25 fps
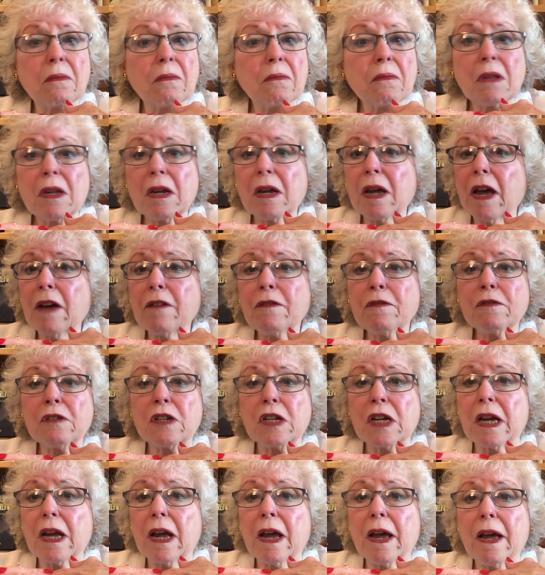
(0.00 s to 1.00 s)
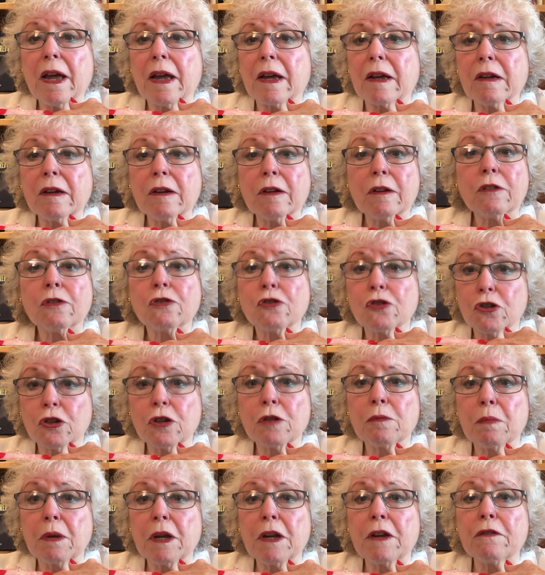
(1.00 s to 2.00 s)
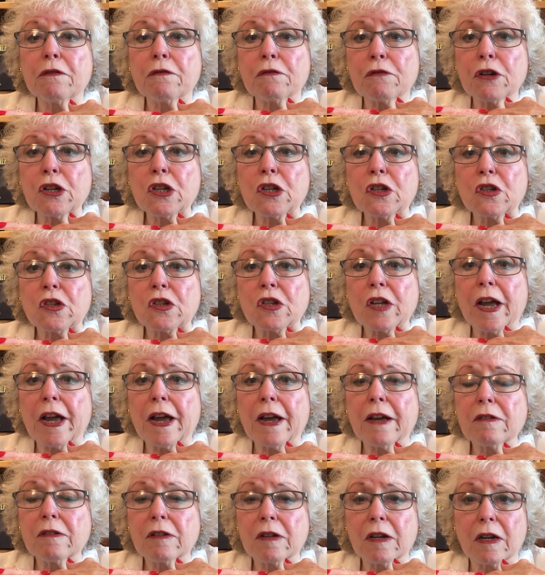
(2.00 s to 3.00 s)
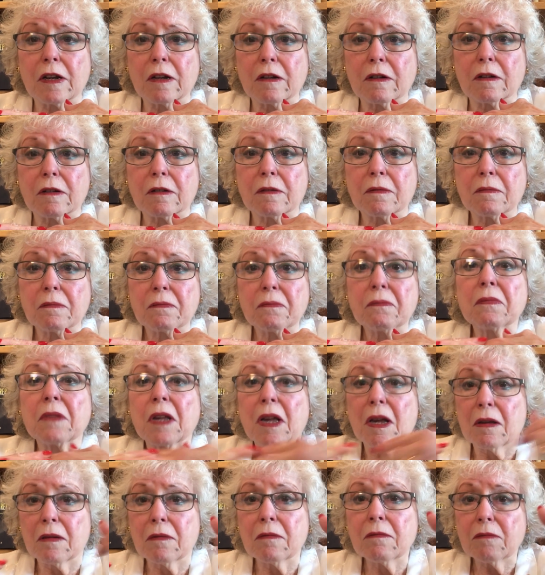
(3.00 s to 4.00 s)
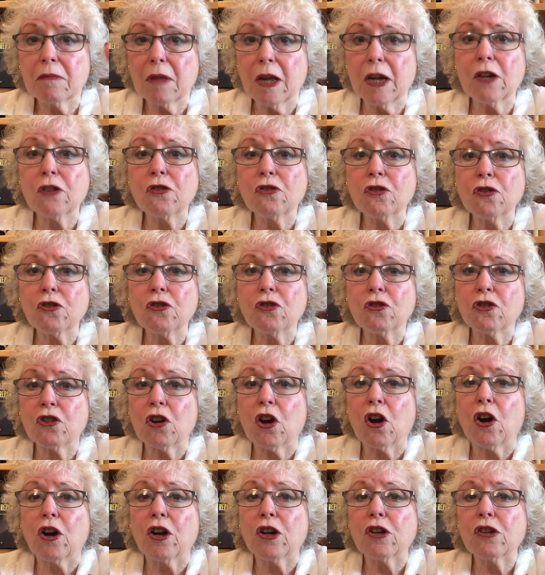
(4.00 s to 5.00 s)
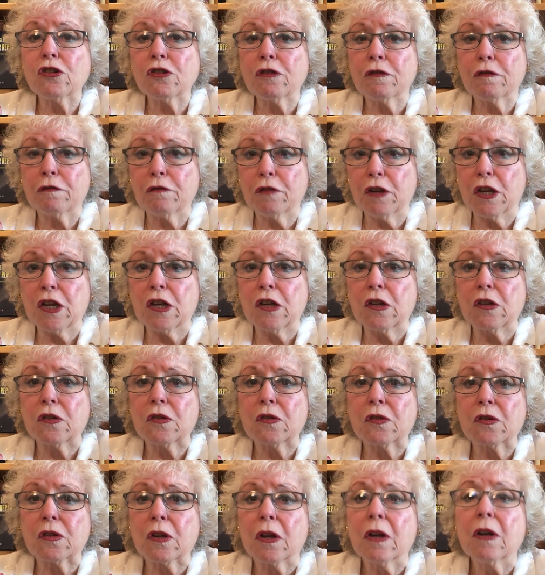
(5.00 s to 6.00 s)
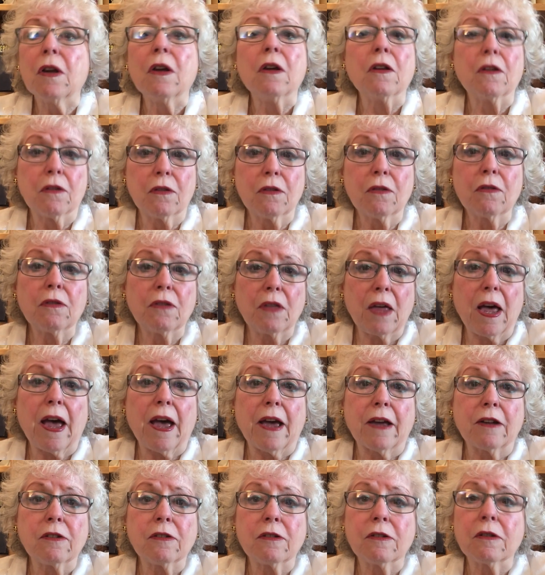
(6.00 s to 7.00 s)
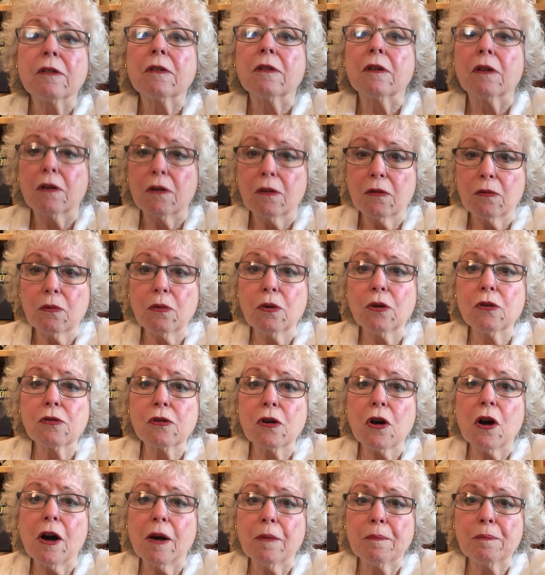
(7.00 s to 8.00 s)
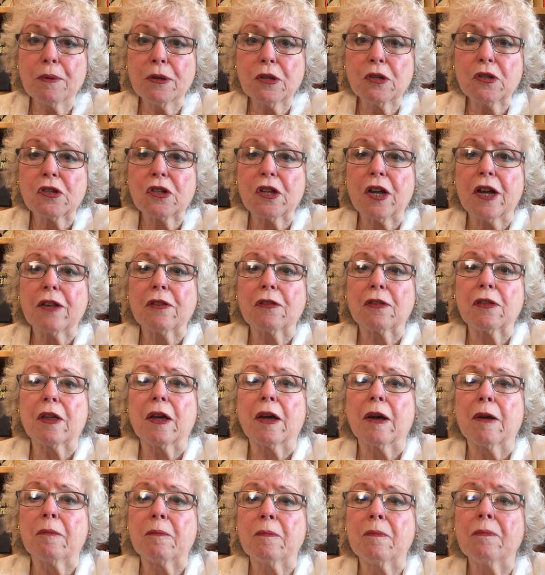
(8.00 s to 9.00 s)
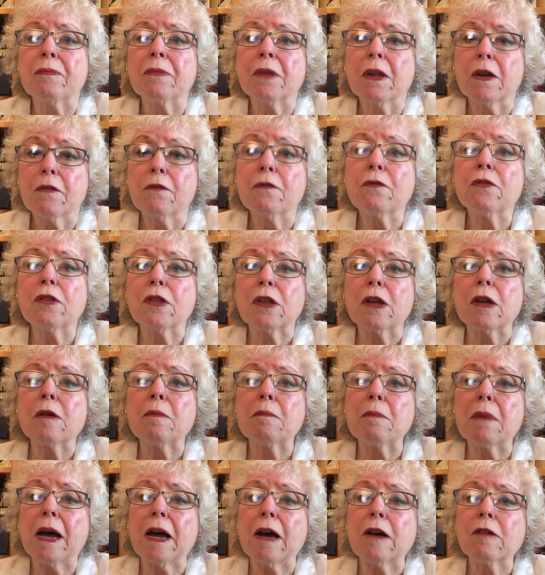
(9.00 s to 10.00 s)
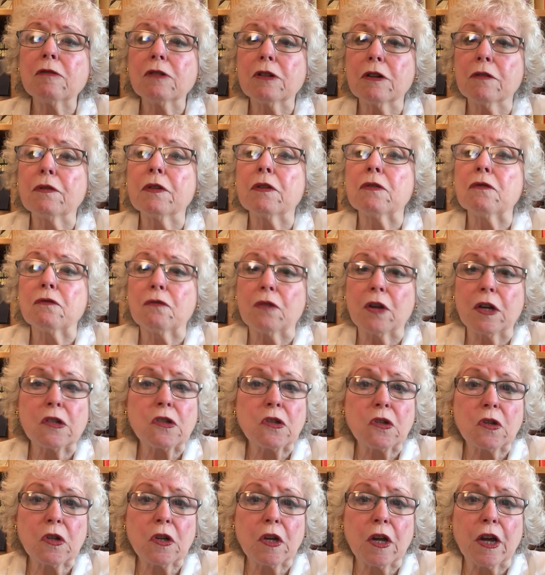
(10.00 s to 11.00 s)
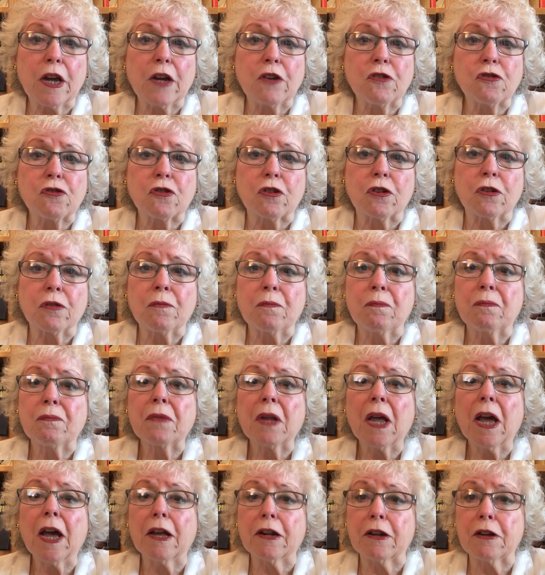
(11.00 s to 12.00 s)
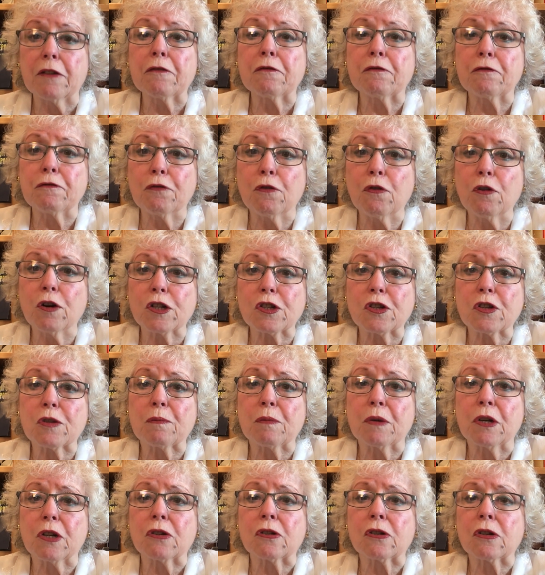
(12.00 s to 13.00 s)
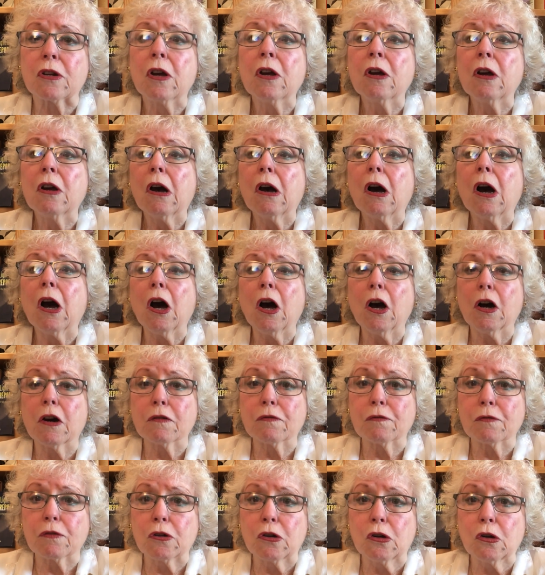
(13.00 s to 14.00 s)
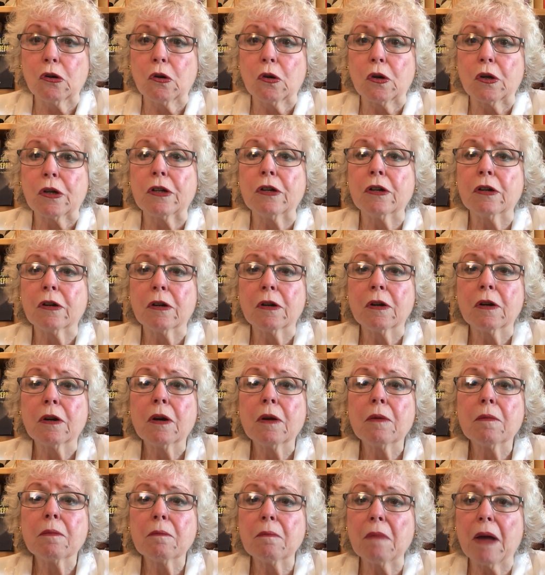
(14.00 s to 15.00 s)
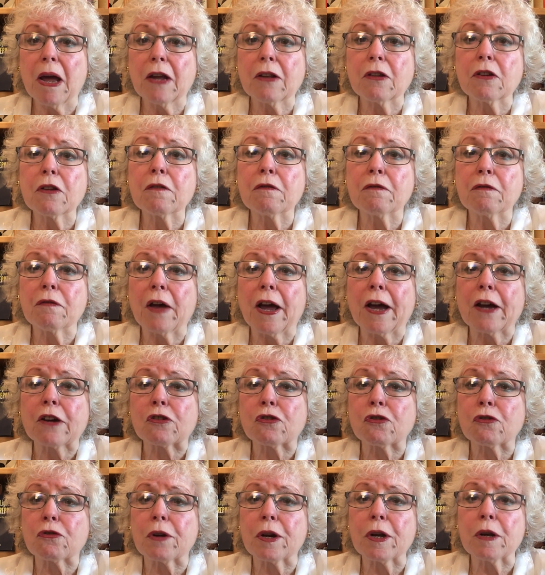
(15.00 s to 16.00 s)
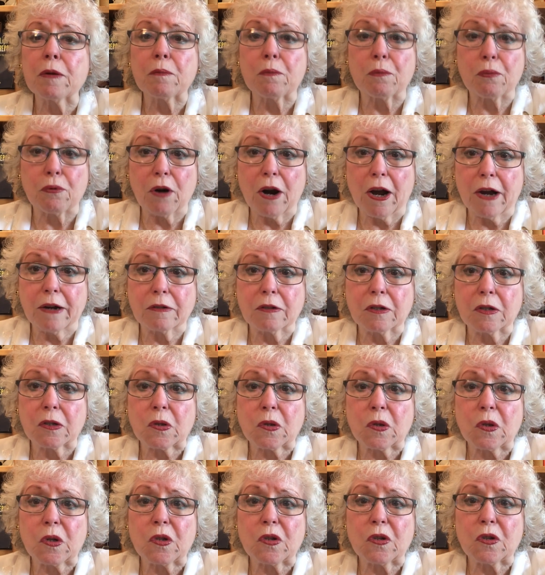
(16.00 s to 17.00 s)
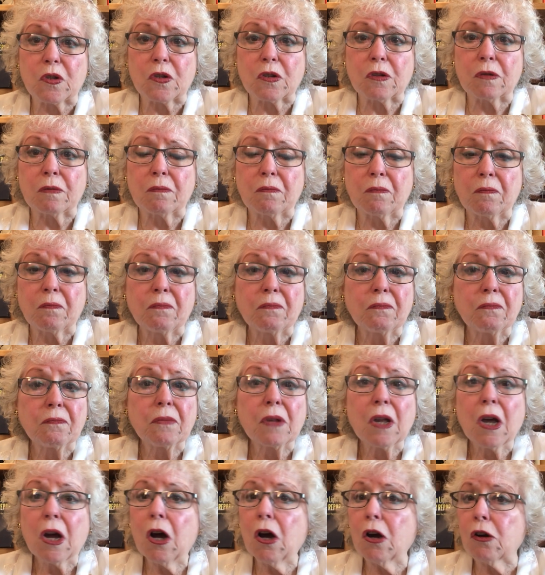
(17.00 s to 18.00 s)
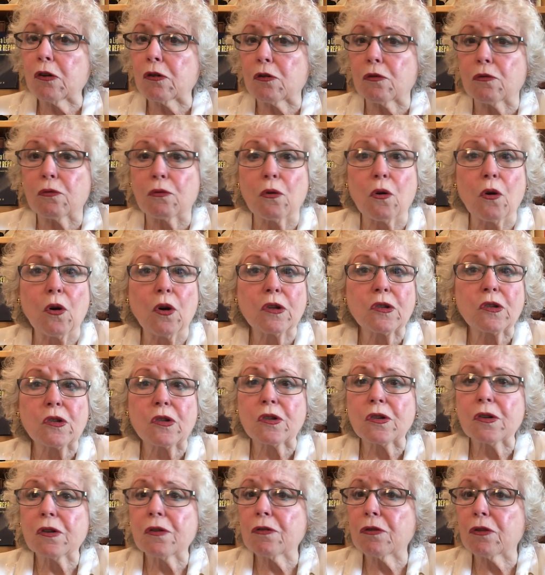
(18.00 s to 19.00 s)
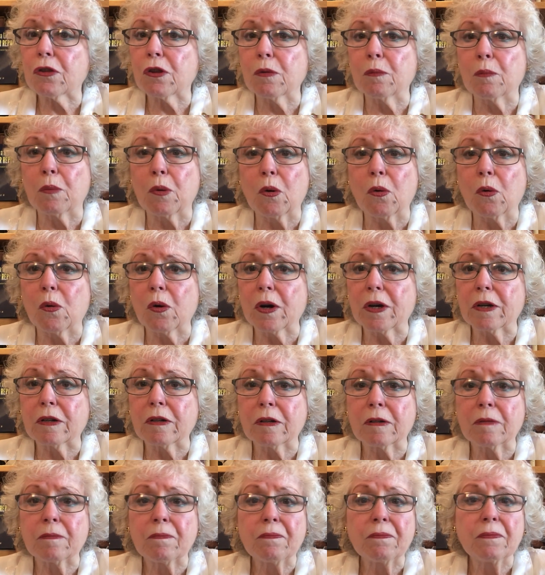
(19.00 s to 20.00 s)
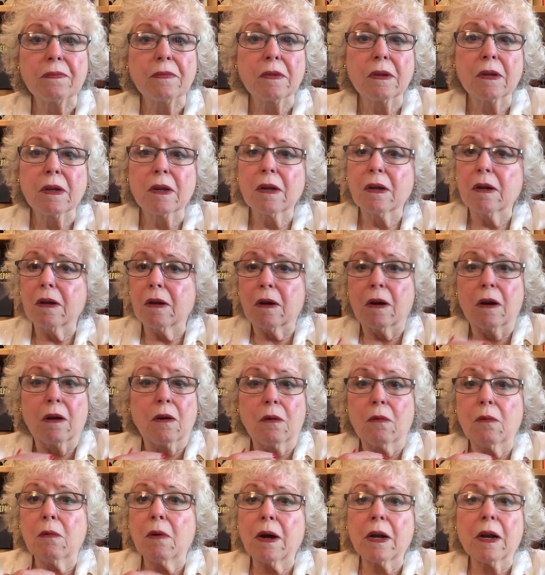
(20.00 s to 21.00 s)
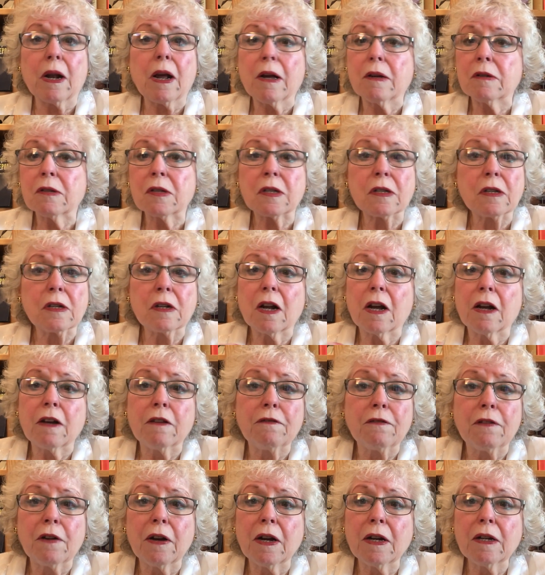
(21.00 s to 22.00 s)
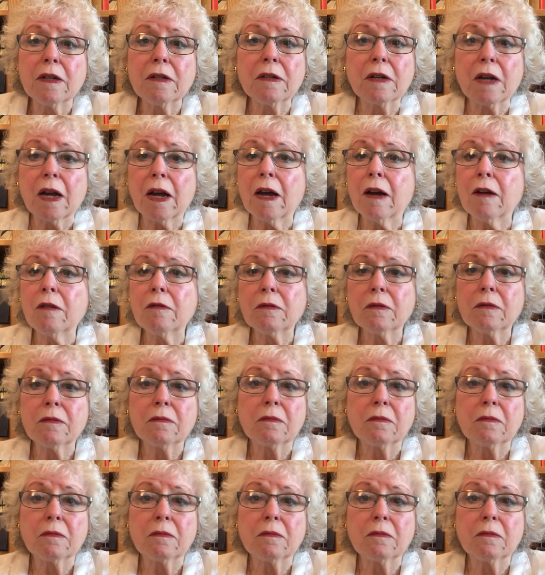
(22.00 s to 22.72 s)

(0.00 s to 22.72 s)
The FDA should be freestanding. They should charge fees that will compensate them for the amount of investigation and enforcement of good manufacturing practices across the board. What else did I find out?